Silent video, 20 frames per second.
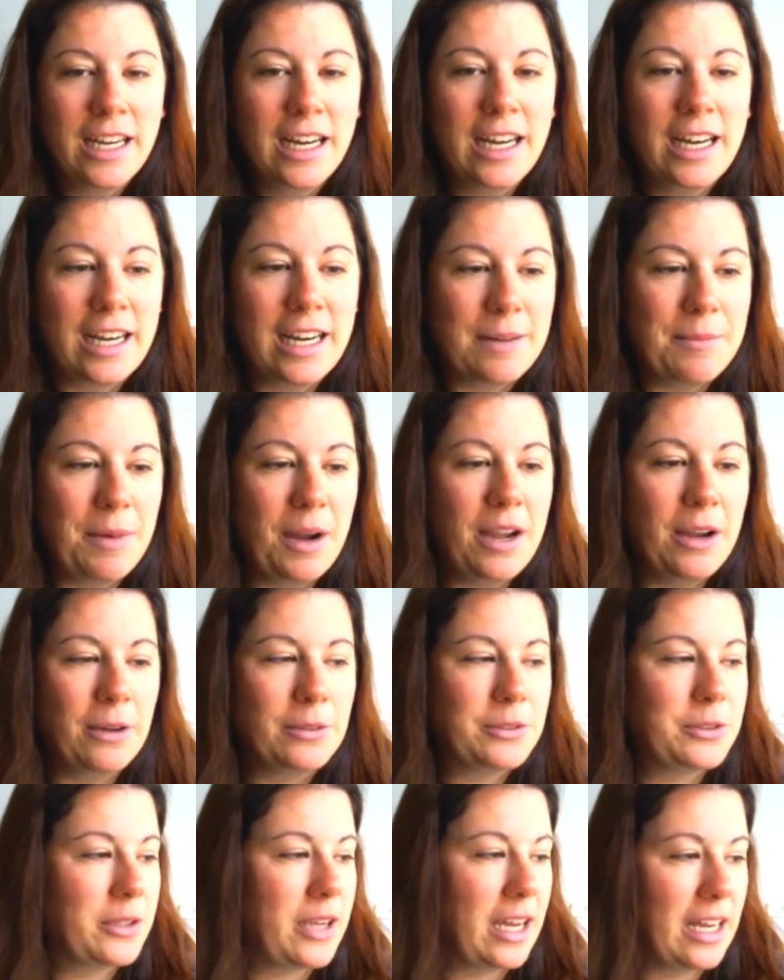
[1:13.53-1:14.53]
I
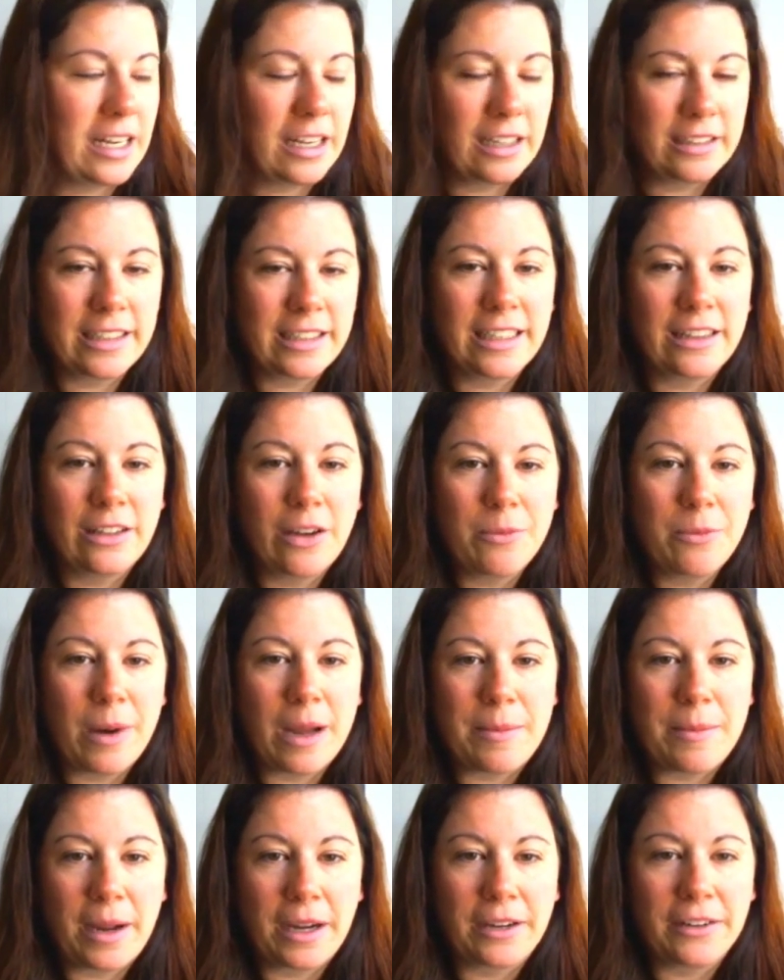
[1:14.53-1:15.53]
also kind of got laid low by
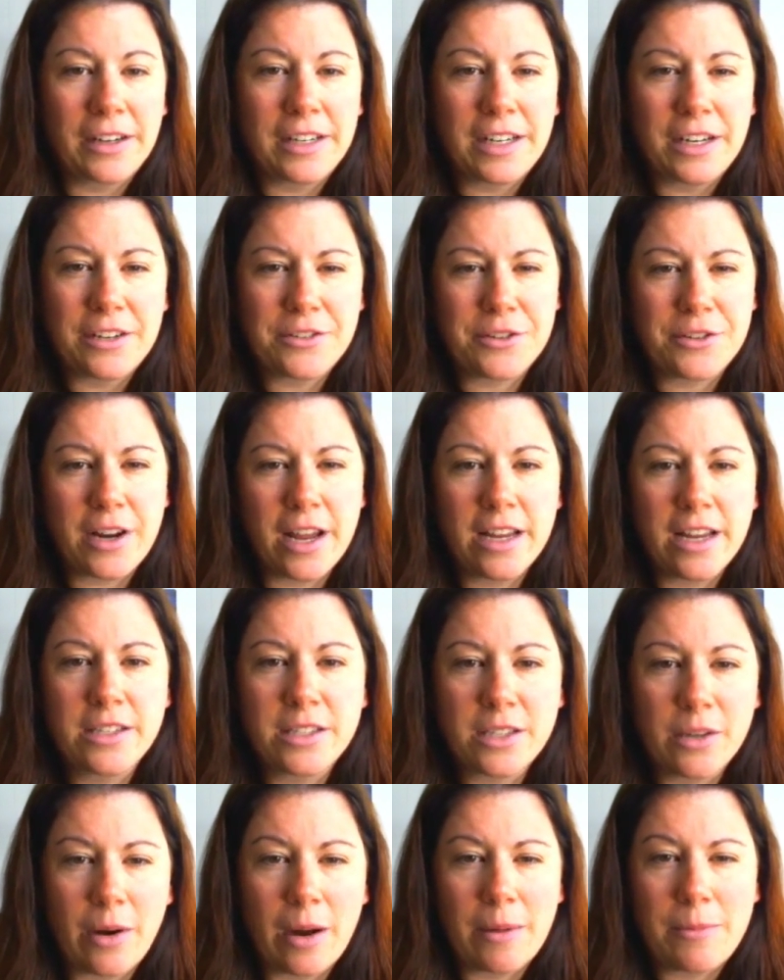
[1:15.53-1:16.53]
a migraine yesterday,
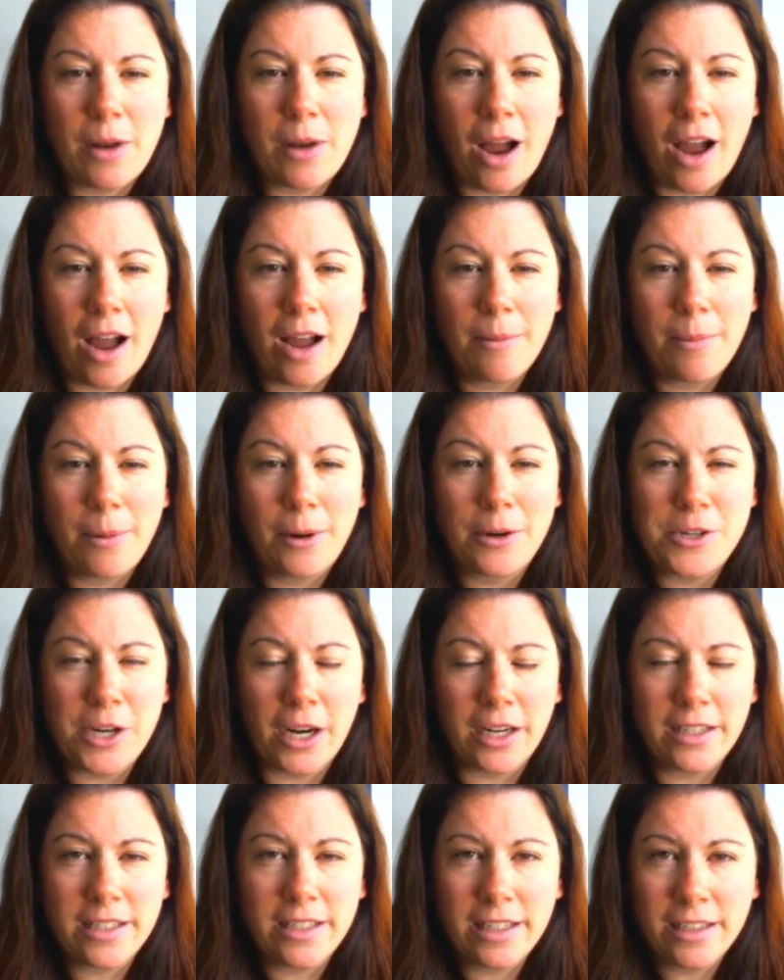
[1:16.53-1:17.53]
so I'm not
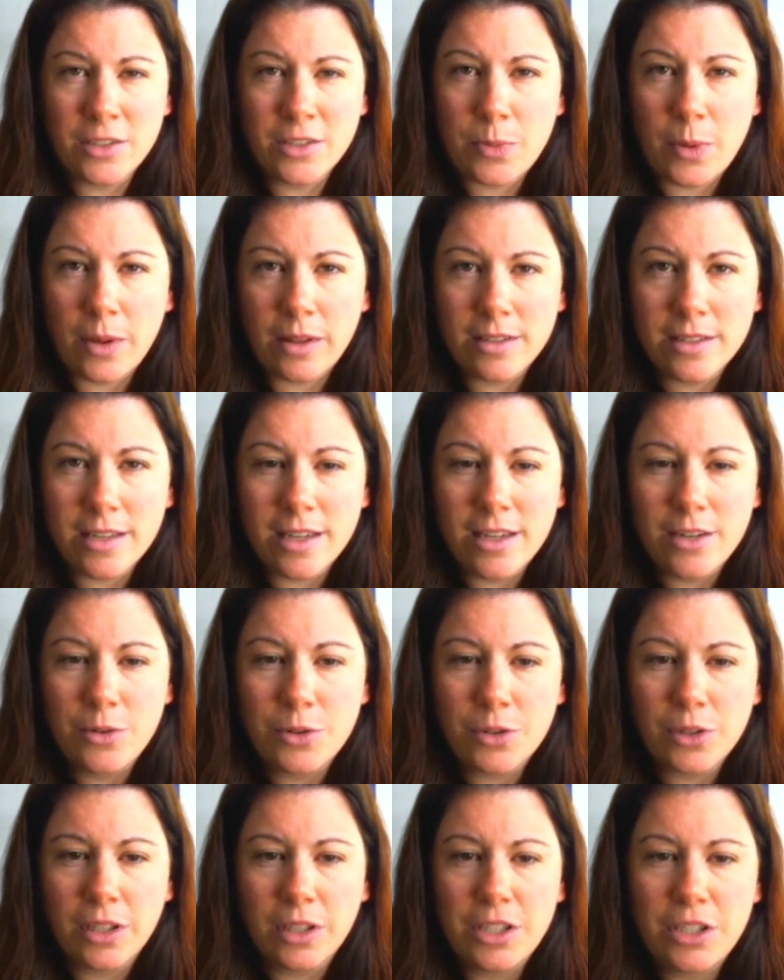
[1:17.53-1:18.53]
projecting as well as I
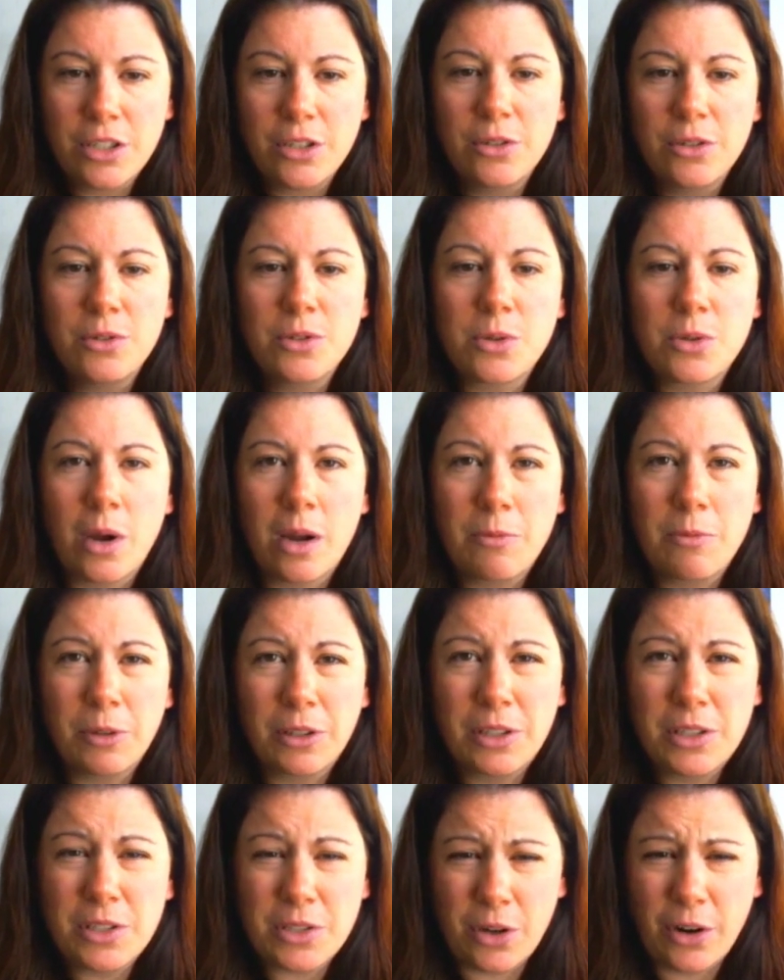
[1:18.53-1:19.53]
usually do. So I'm
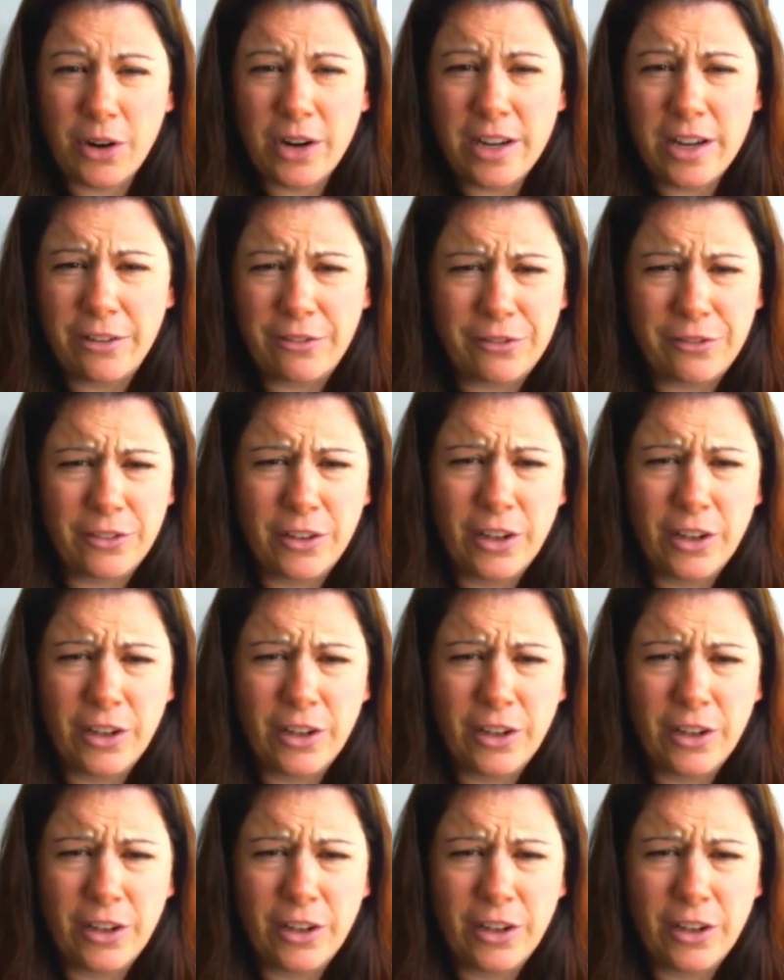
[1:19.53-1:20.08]
really sorry if,